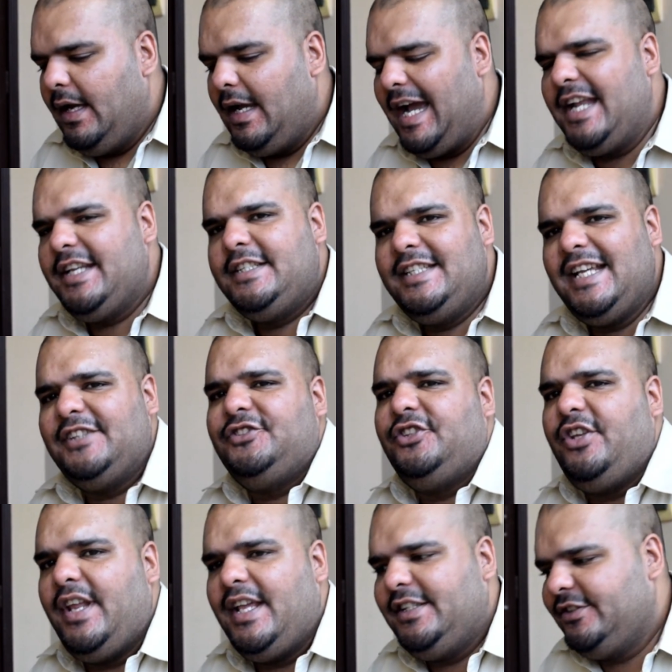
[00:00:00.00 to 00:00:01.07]
And
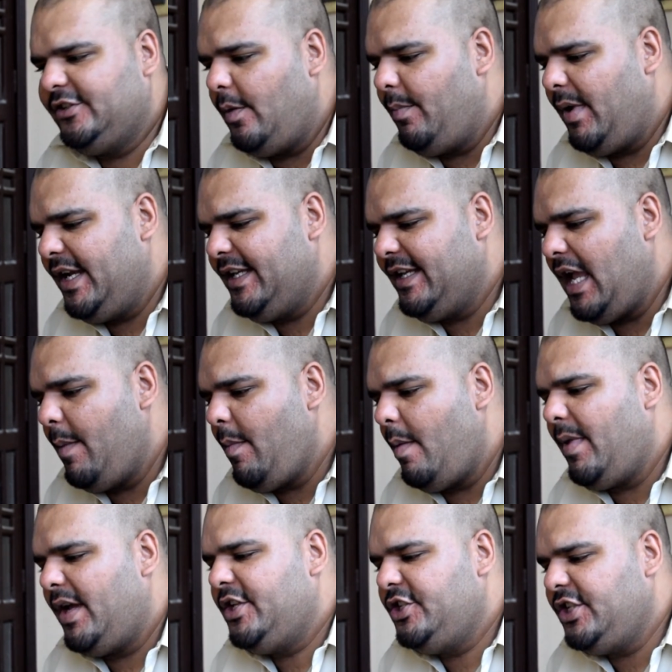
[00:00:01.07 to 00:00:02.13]
yesterday somebody came on
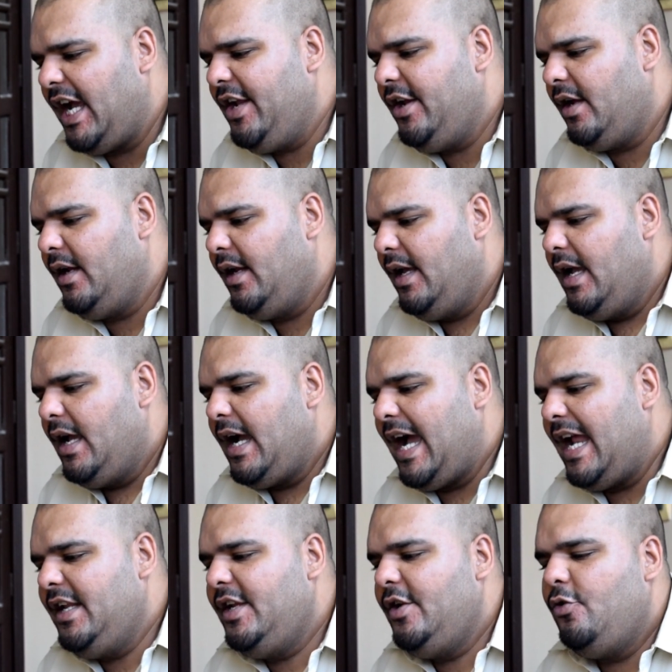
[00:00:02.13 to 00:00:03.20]
my channel
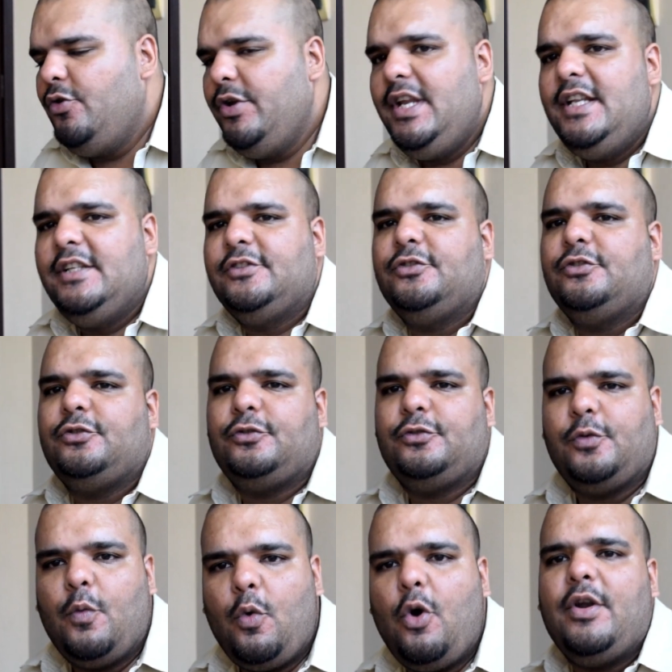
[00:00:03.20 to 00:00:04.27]
and he really
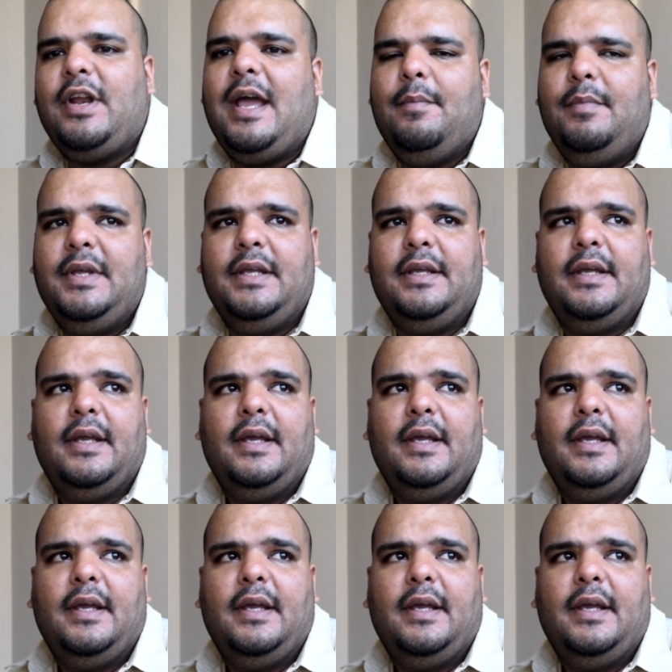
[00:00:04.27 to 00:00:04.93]
swore at me.